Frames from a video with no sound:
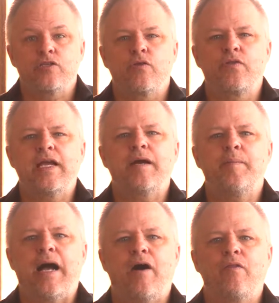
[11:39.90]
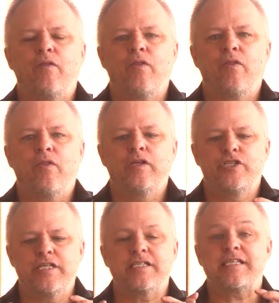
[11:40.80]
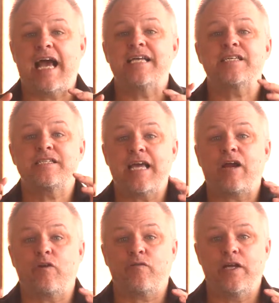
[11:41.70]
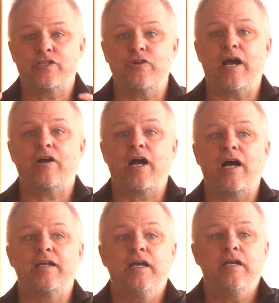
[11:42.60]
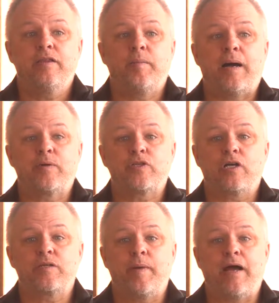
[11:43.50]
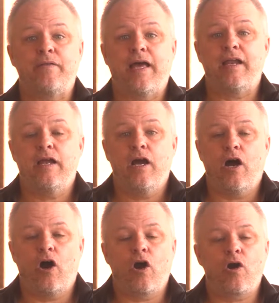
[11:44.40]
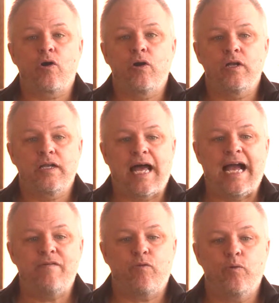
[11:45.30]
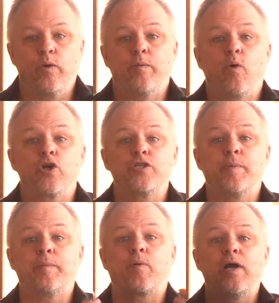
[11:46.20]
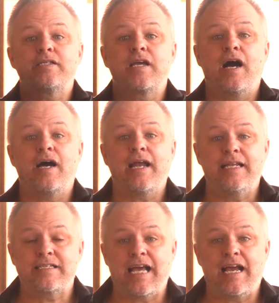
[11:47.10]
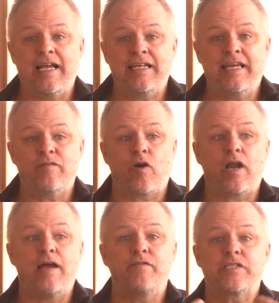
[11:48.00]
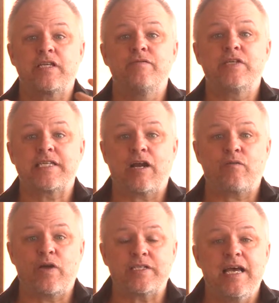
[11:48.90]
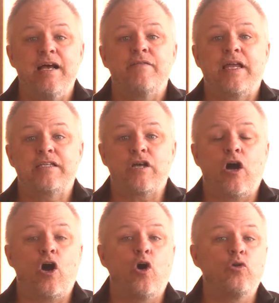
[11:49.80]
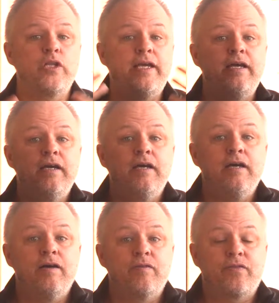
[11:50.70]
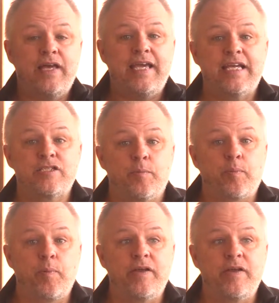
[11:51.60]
So think about Jesus as a sacrifice. You know how God, the Bible talks about that our life, when we worship and praise God and give our life as a living sacrifice, that it's a holy thing. It's